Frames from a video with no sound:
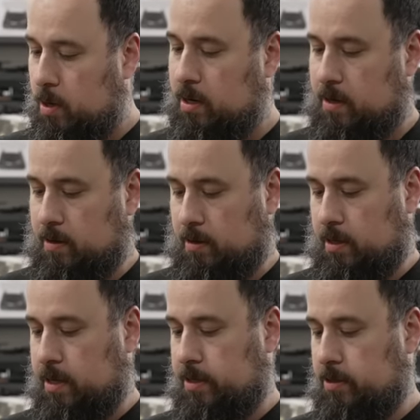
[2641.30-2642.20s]
want to hear
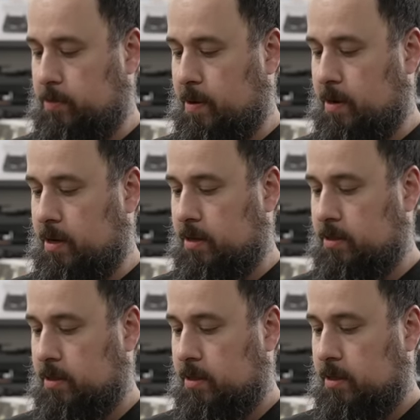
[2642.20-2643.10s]
Gangster's
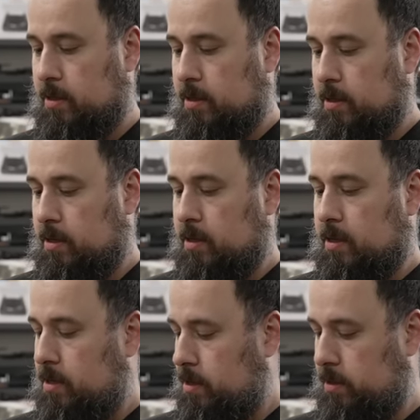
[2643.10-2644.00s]
Paradise.
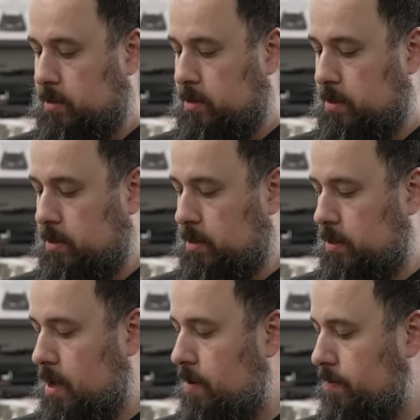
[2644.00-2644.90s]
Let's see.
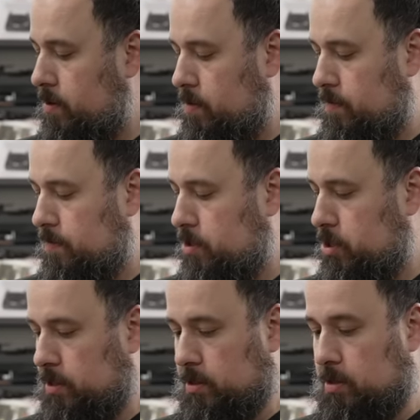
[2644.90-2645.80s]
Avco
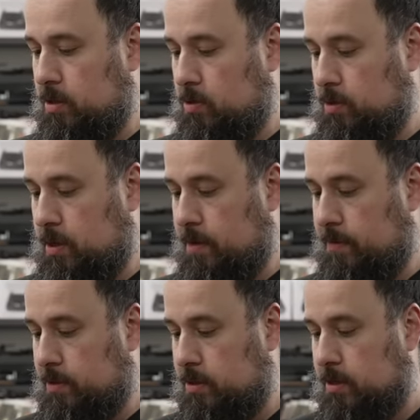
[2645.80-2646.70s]
Vision, Soul
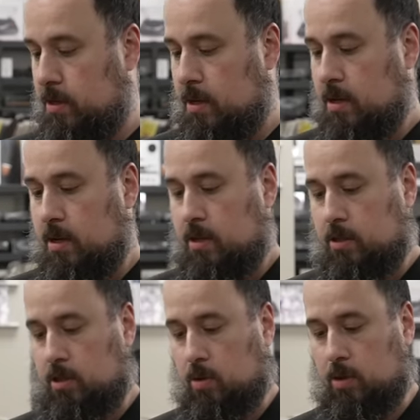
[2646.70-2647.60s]
Covers.
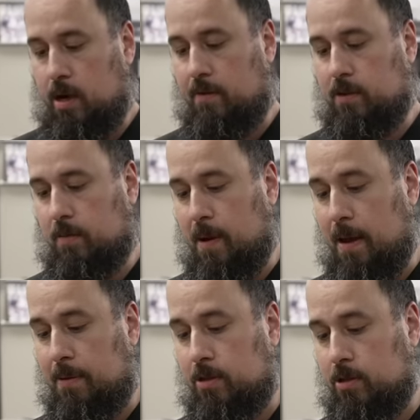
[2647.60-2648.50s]
Soul covers of
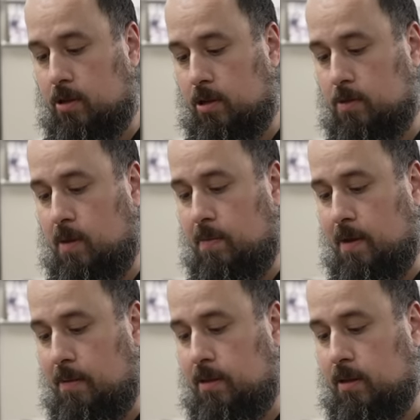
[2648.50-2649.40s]
popular songs by
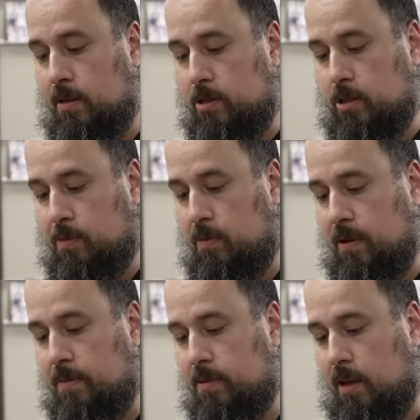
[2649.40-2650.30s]
Bob Dylan, The
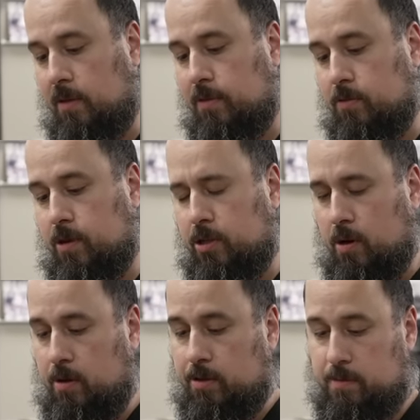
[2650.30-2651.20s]
Supremes, Elvis, Ray
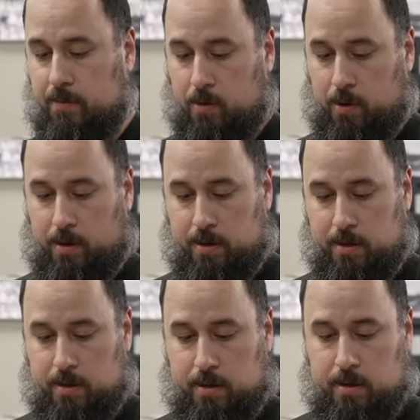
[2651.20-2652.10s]
Charles, and more.
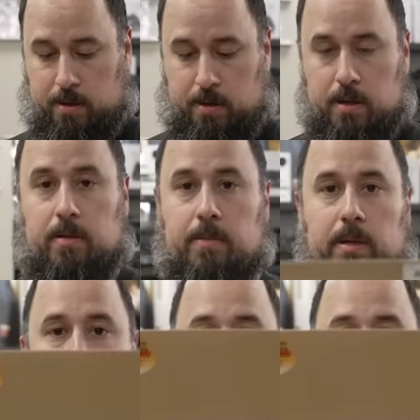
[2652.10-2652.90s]
Man,